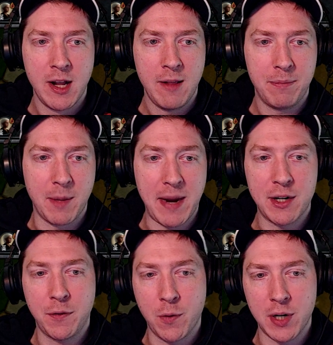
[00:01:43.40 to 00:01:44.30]
The
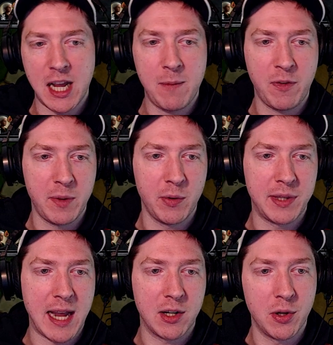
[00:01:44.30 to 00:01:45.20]
Manderford, I am familiar with
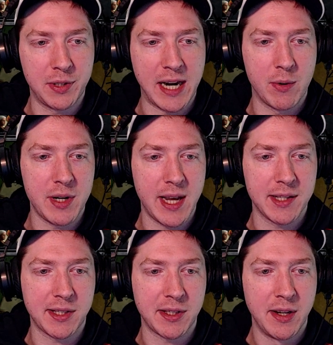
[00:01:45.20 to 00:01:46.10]
that. Gold Tower,
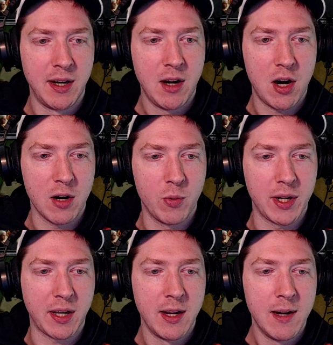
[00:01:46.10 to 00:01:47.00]
yes.
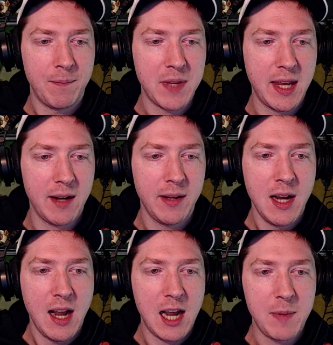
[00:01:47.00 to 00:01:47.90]
Harwick. Yeah,
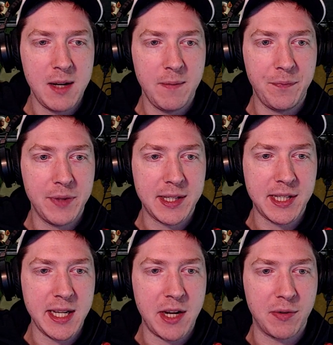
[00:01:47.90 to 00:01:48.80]
I mean, let's
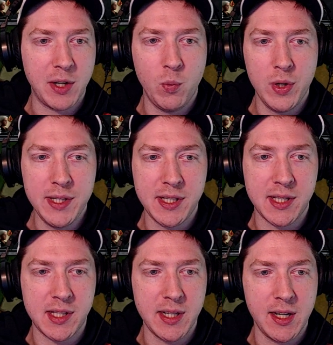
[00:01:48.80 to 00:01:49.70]
see here. There
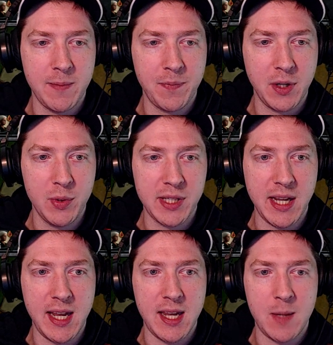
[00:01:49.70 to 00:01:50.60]
was a
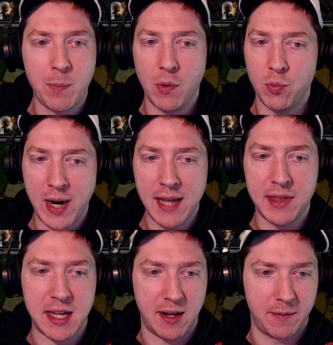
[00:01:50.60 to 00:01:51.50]

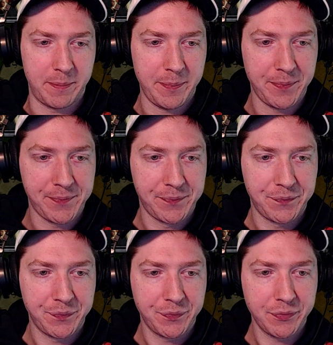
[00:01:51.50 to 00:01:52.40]
Baratheon
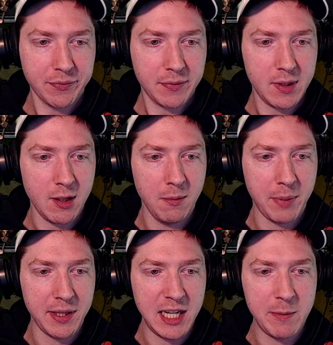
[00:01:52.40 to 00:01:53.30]
by
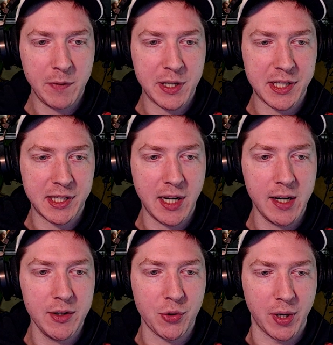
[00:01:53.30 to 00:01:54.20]
the name of
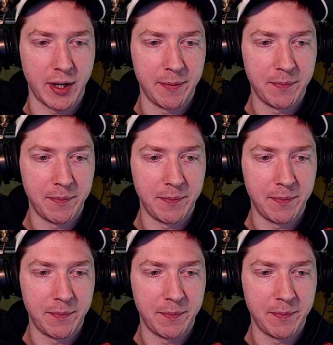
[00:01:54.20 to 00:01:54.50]
Cassandra